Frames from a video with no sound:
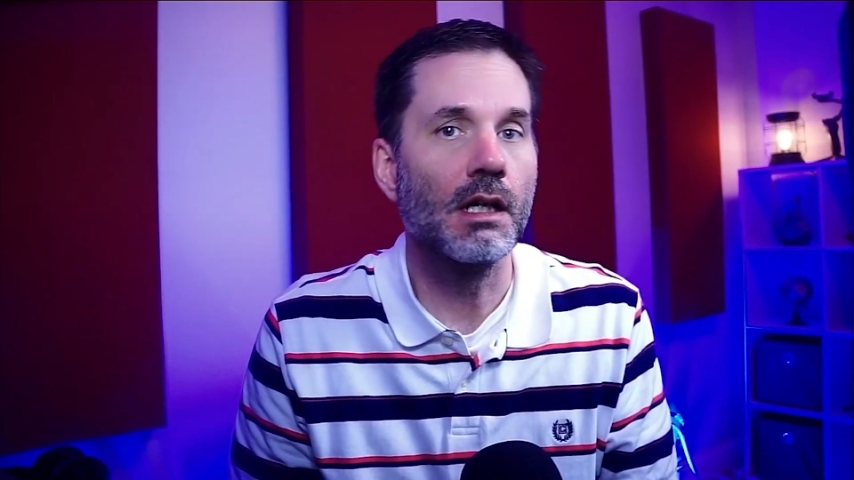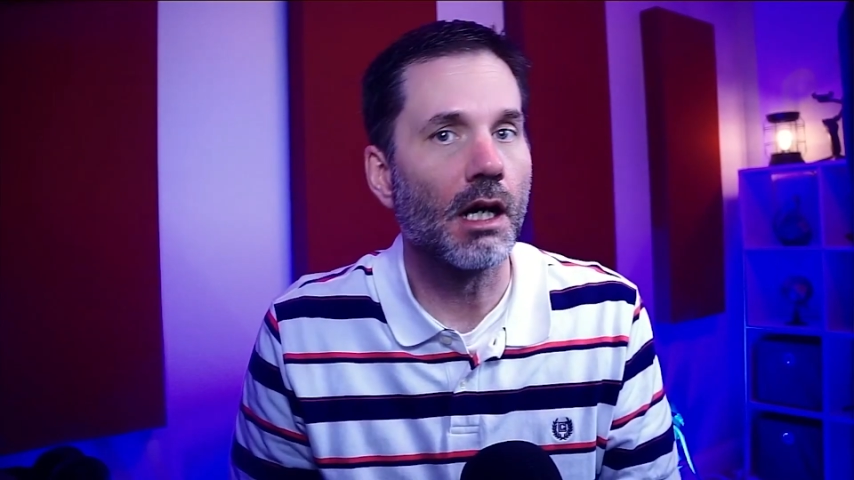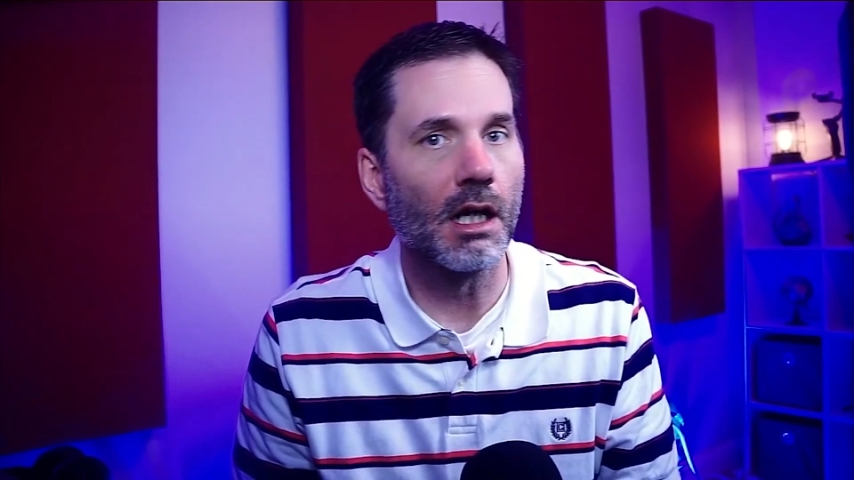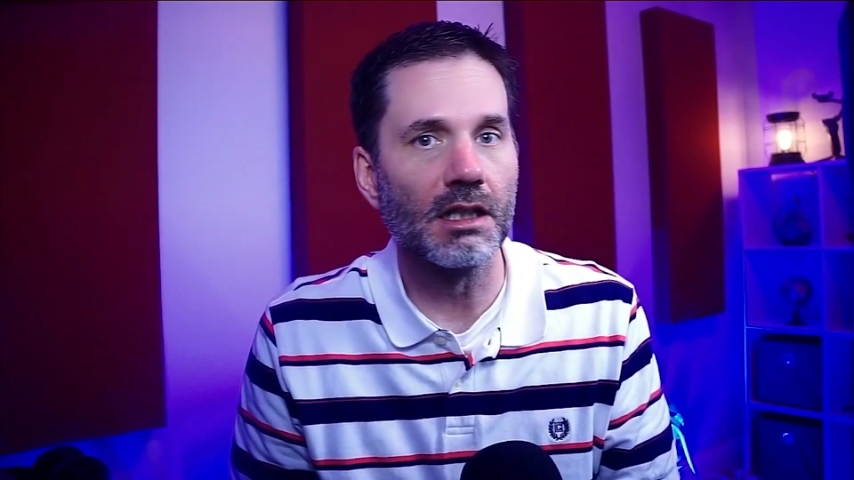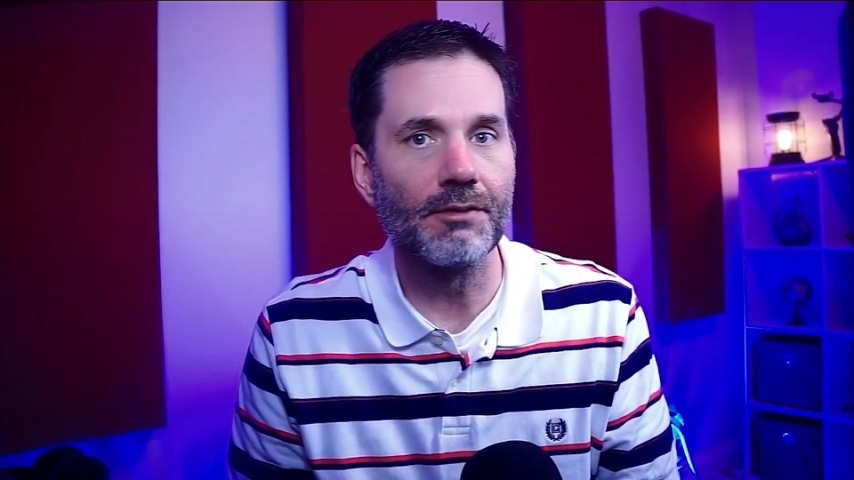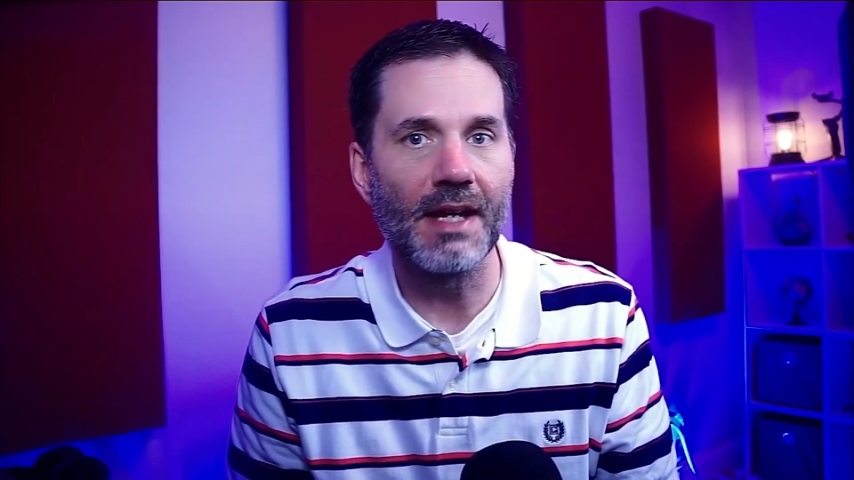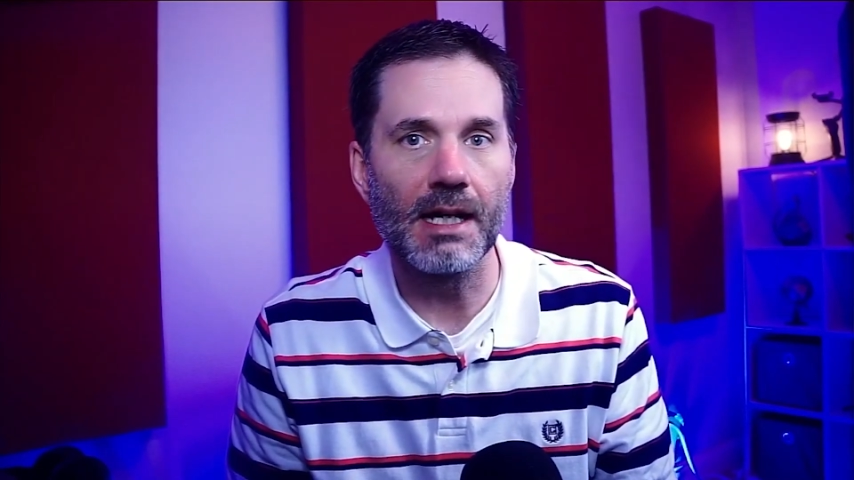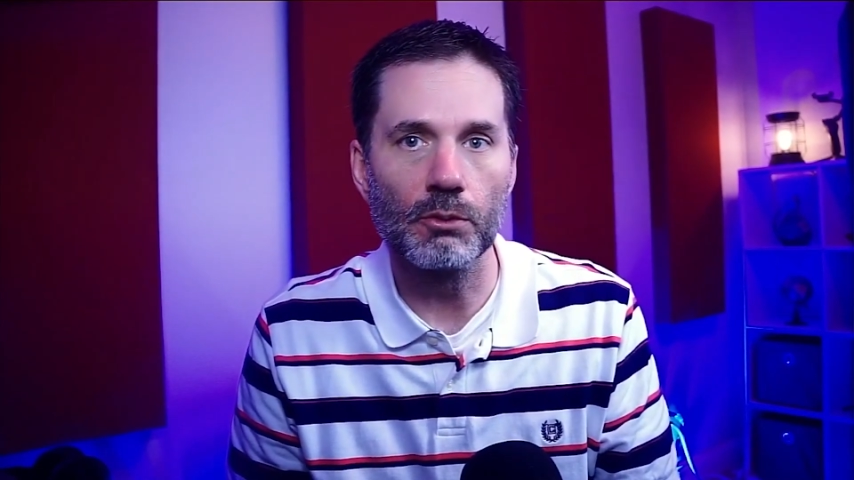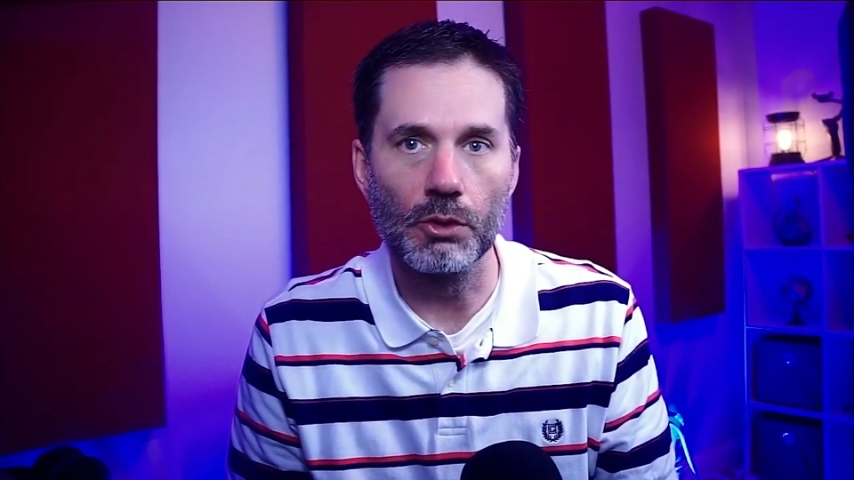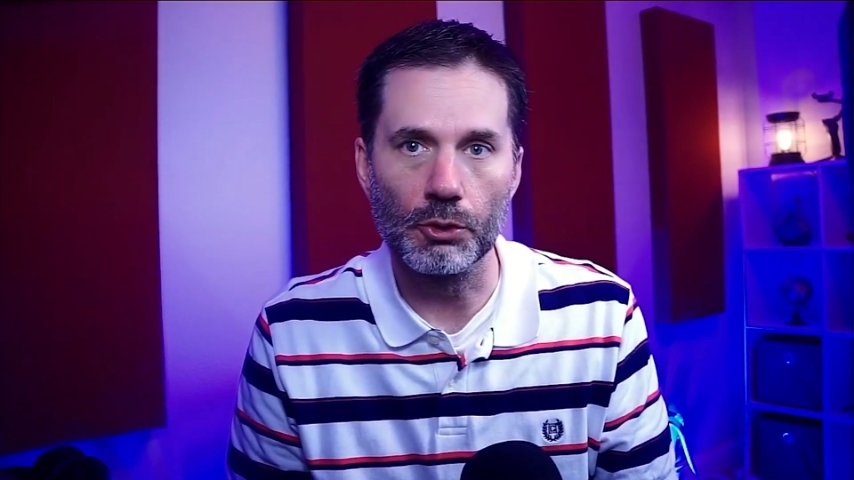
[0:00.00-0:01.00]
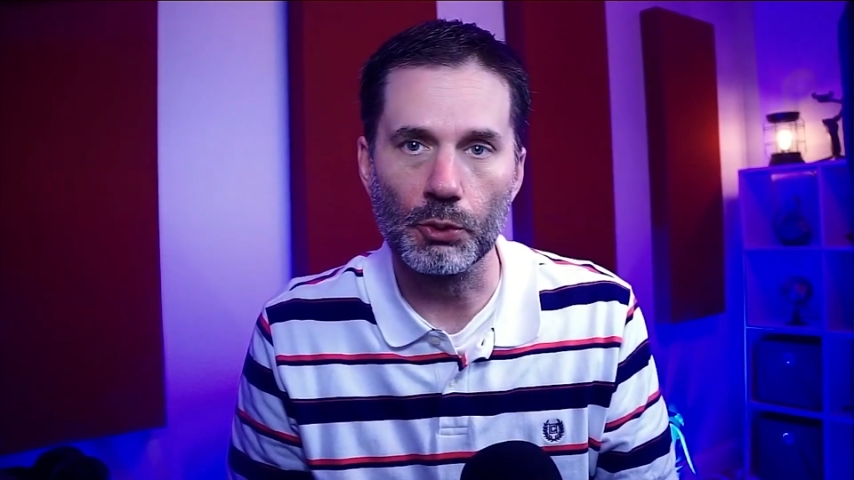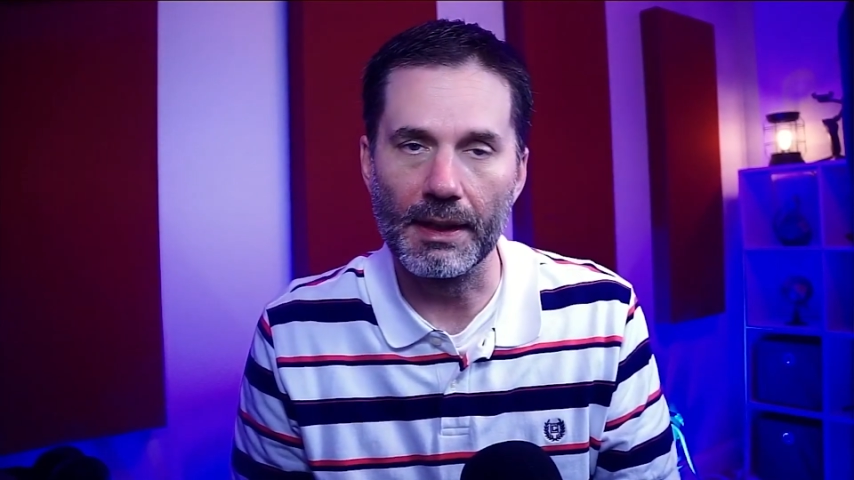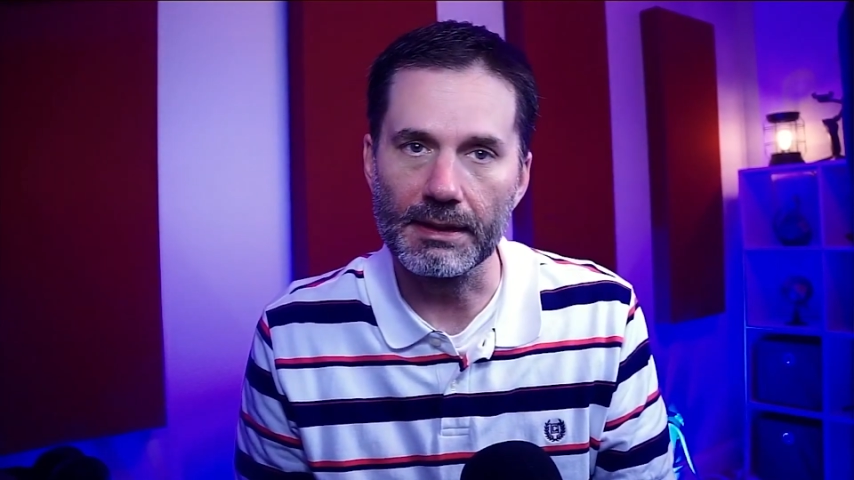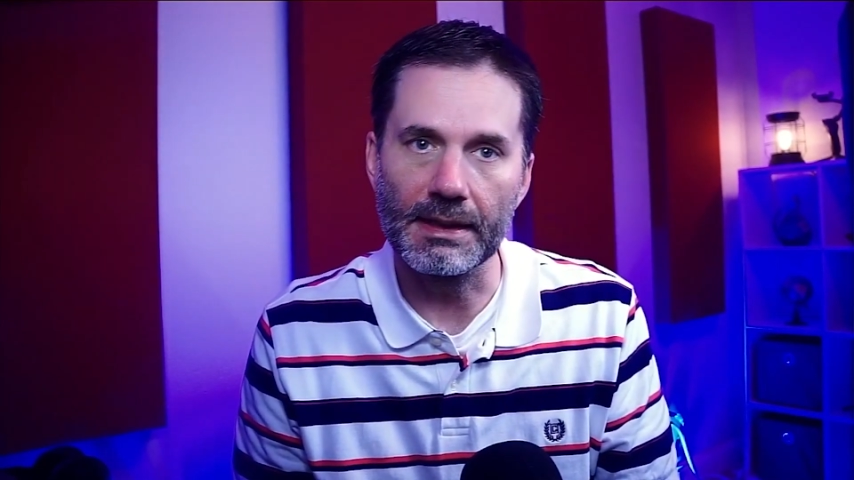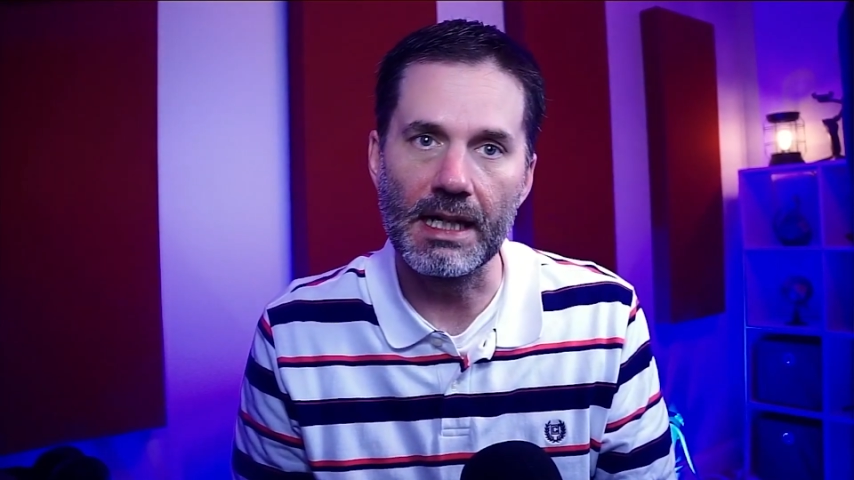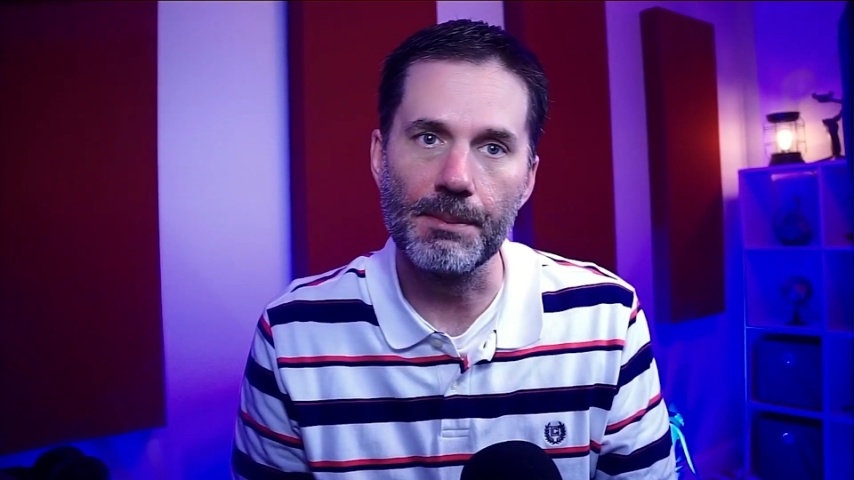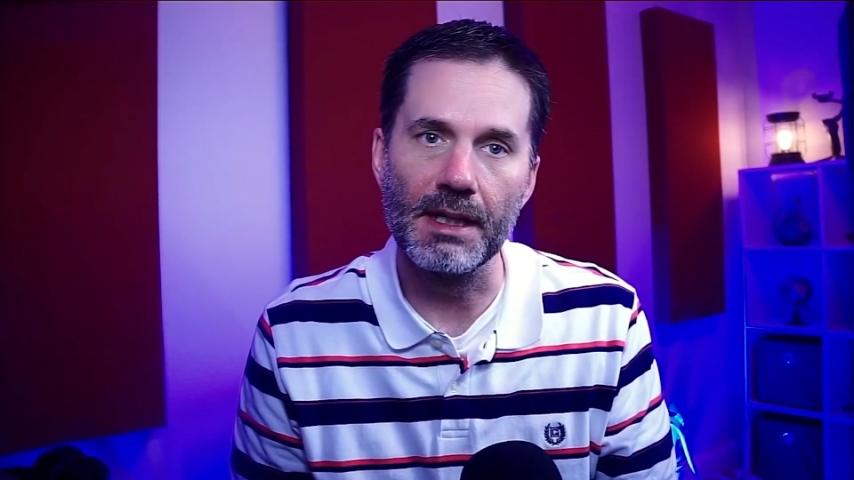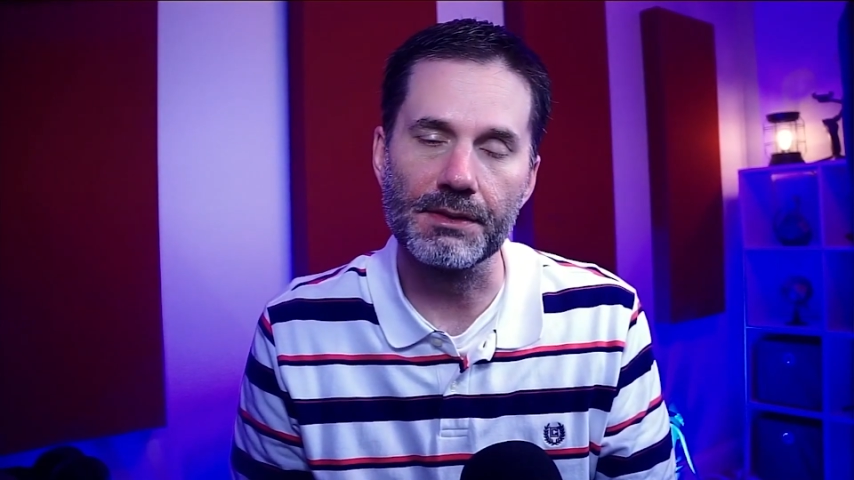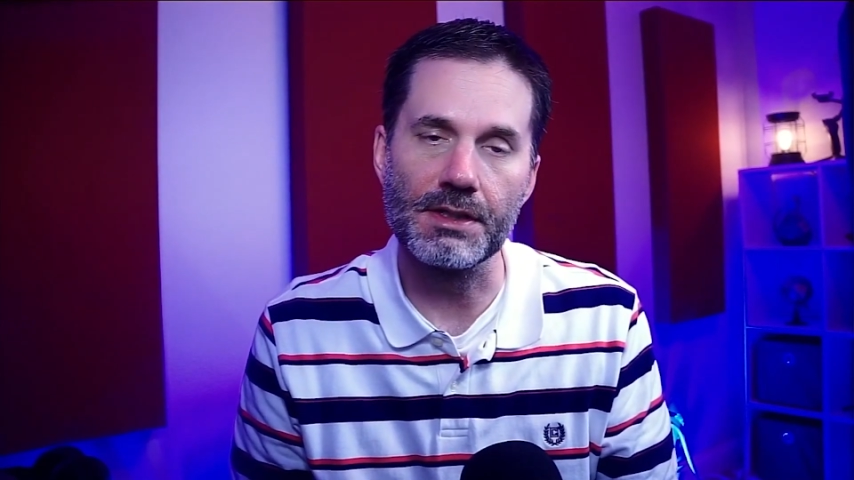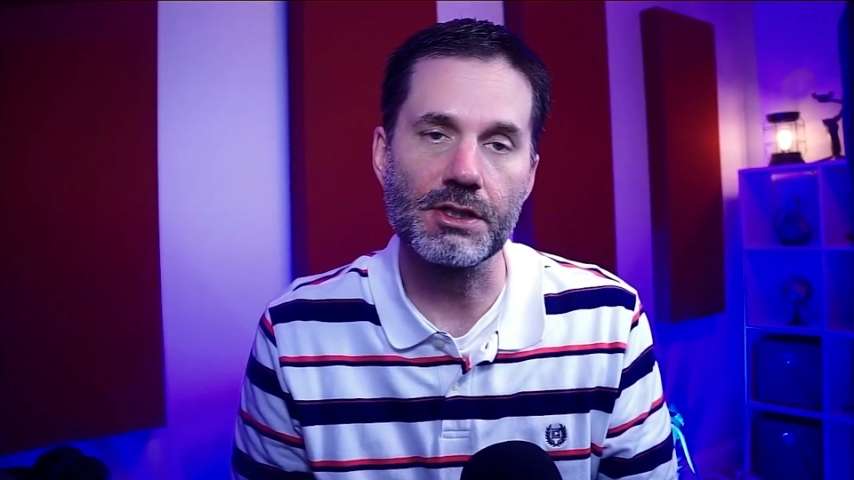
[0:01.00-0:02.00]
All of that will greatly help
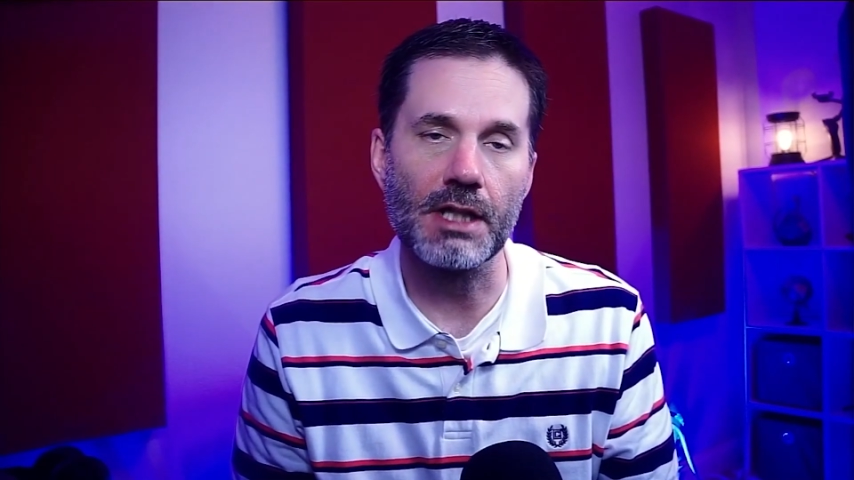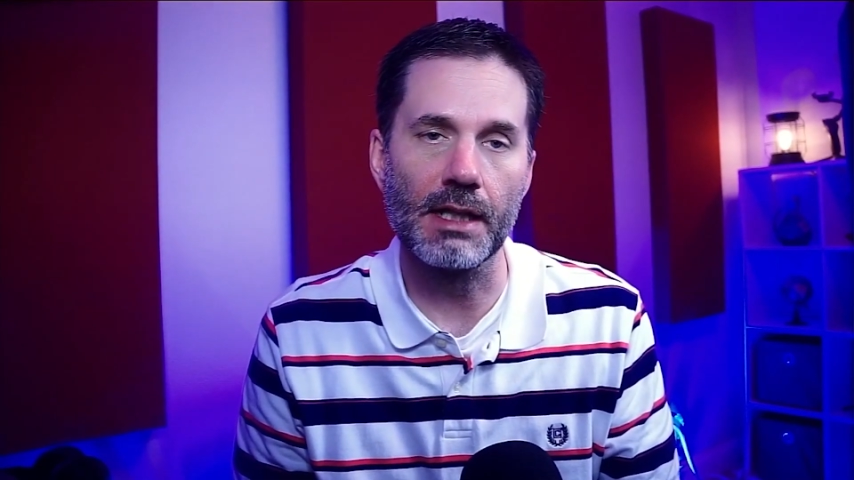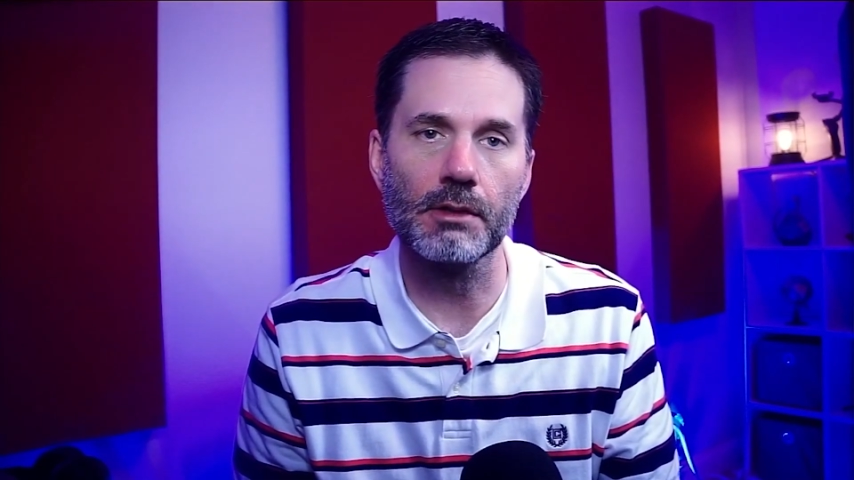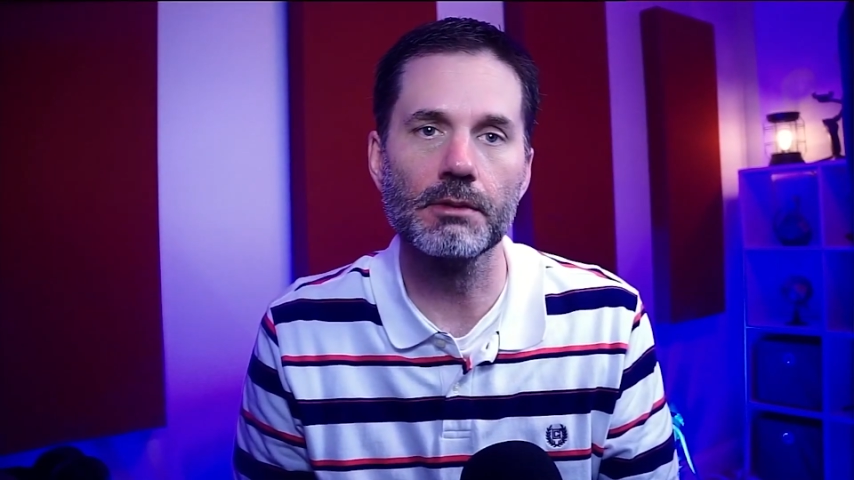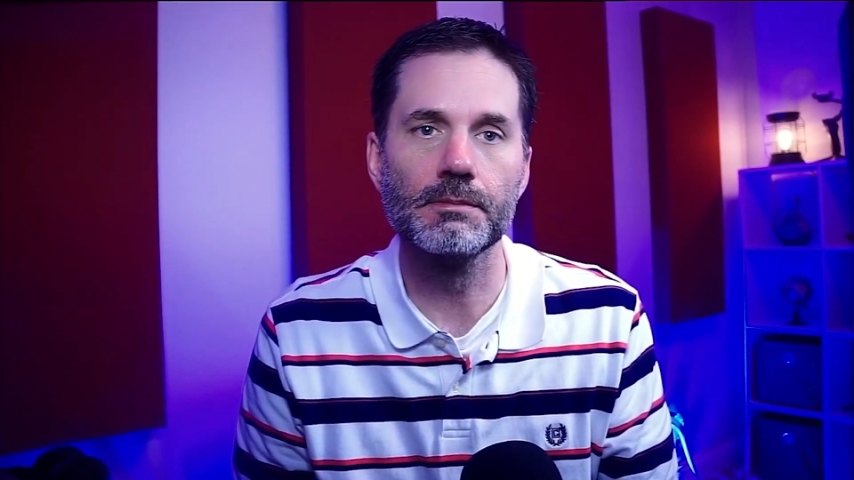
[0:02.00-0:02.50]
out this channel.